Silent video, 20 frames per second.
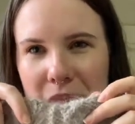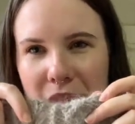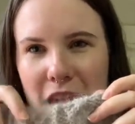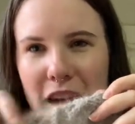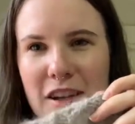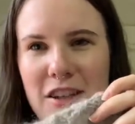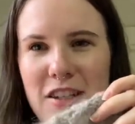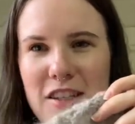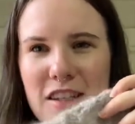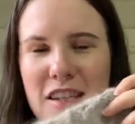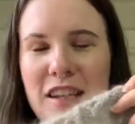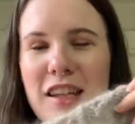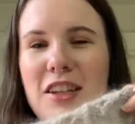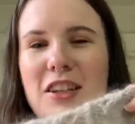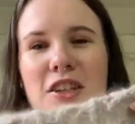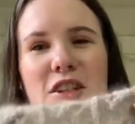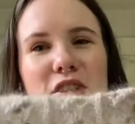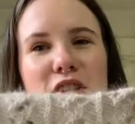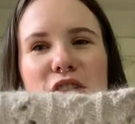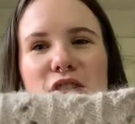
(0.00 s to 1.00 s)
I just think it
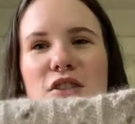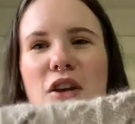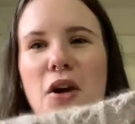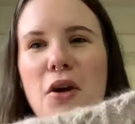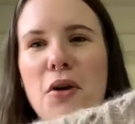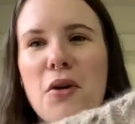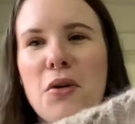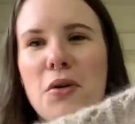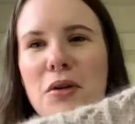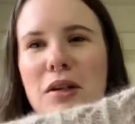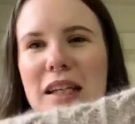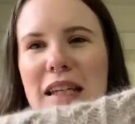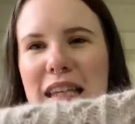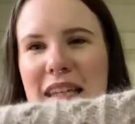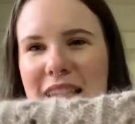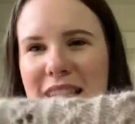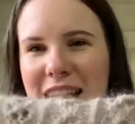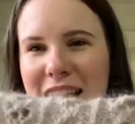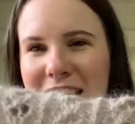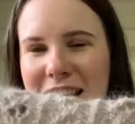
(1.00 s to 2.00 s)
looks so
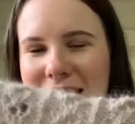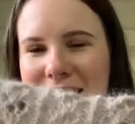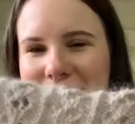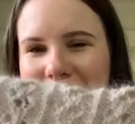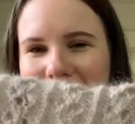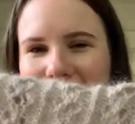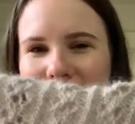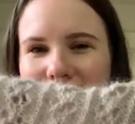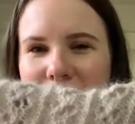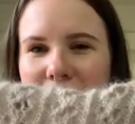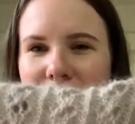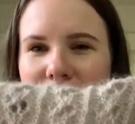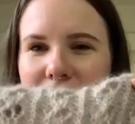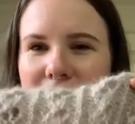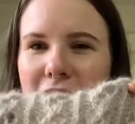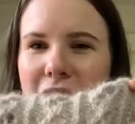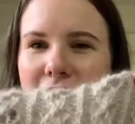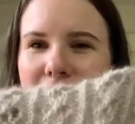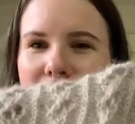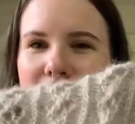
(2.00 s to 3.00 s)
clean.
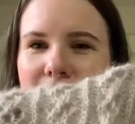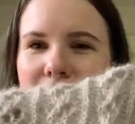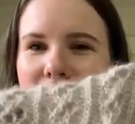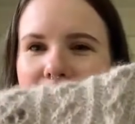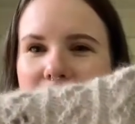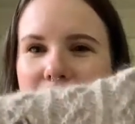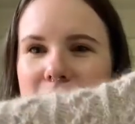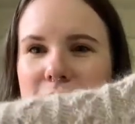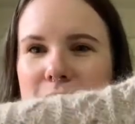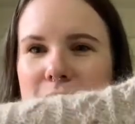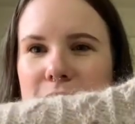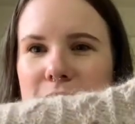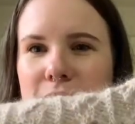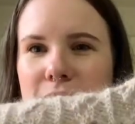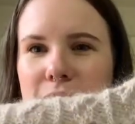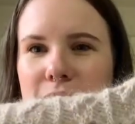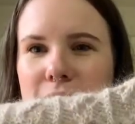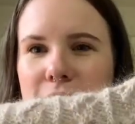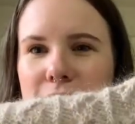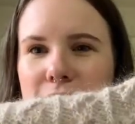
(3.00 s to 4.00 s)
Um,
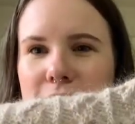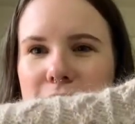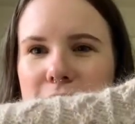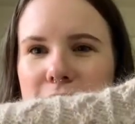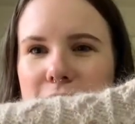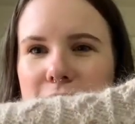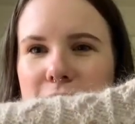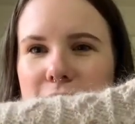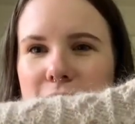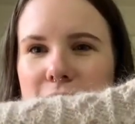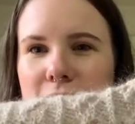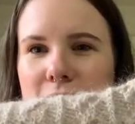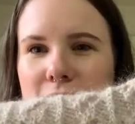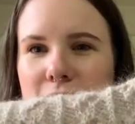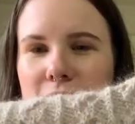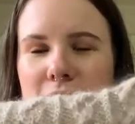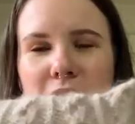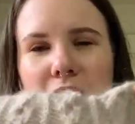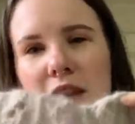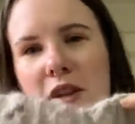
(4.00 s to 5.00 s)

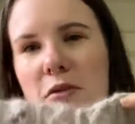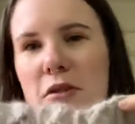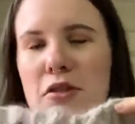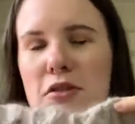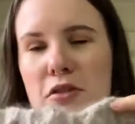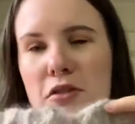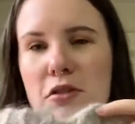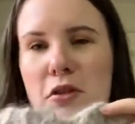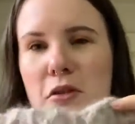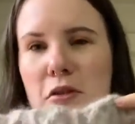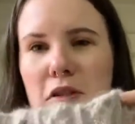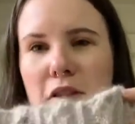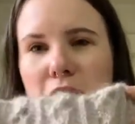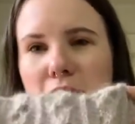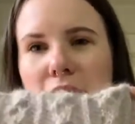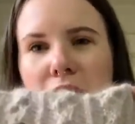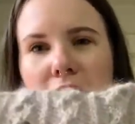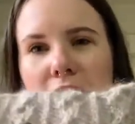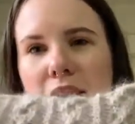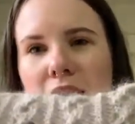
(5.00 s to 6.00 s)
the other ones are totally
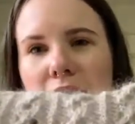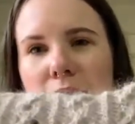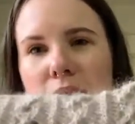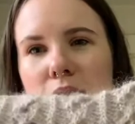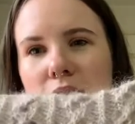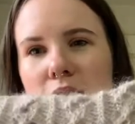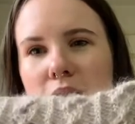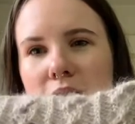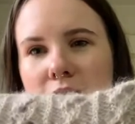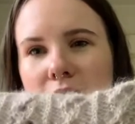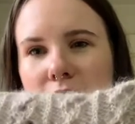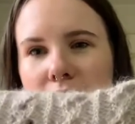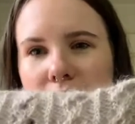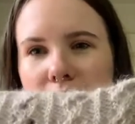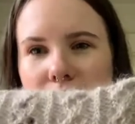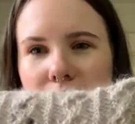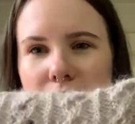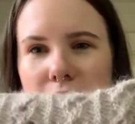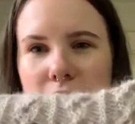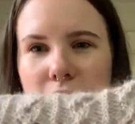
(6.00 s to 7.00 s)
fine. I'm just
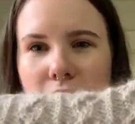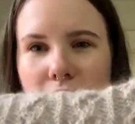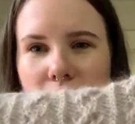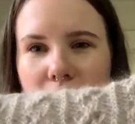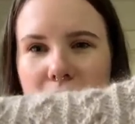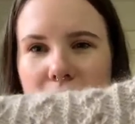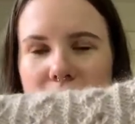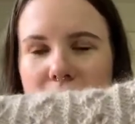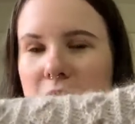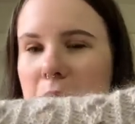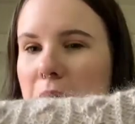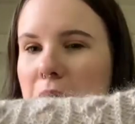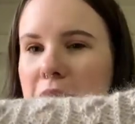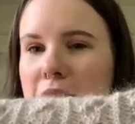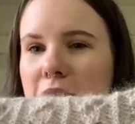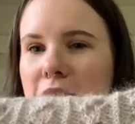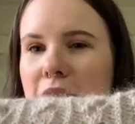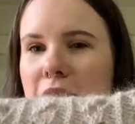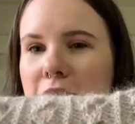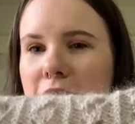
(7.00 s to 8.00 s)
a crazy
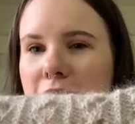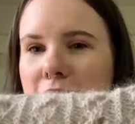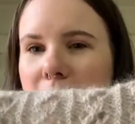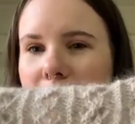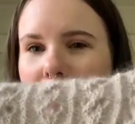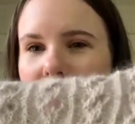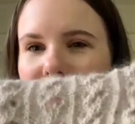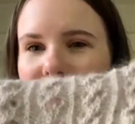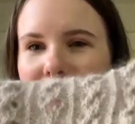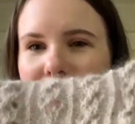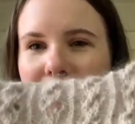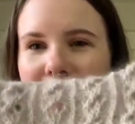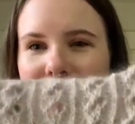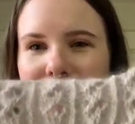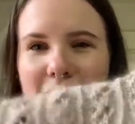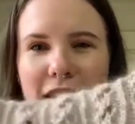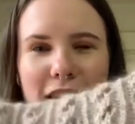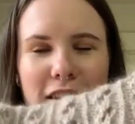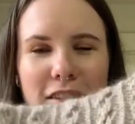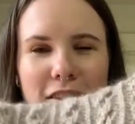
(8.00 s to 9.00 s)
person. But yeah, I
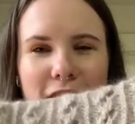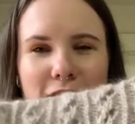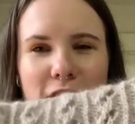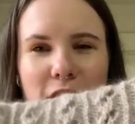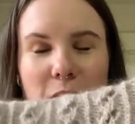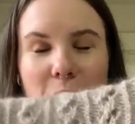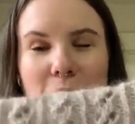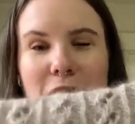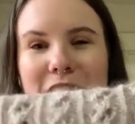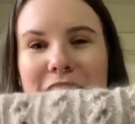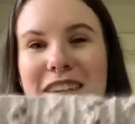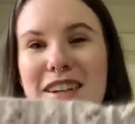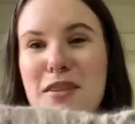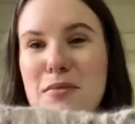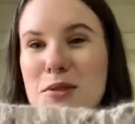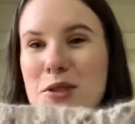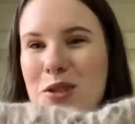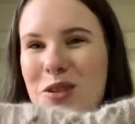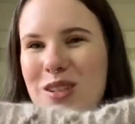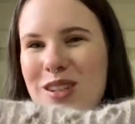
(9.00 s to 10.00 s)
think it's just so pretty and I'm
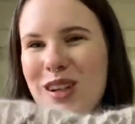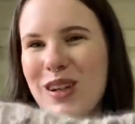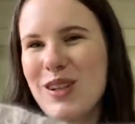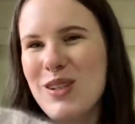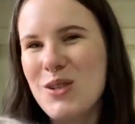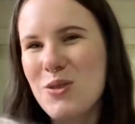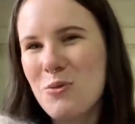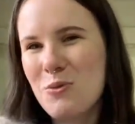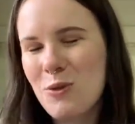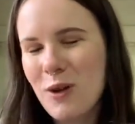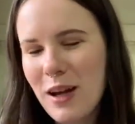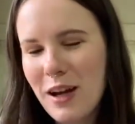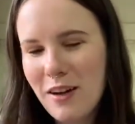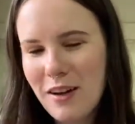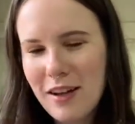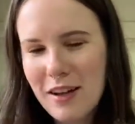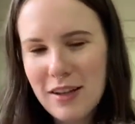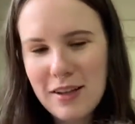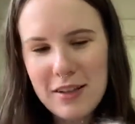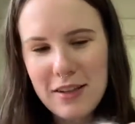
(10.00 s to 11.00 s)
so excited to wear
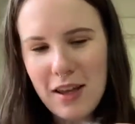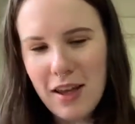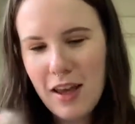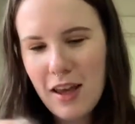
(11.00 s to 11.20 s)
it.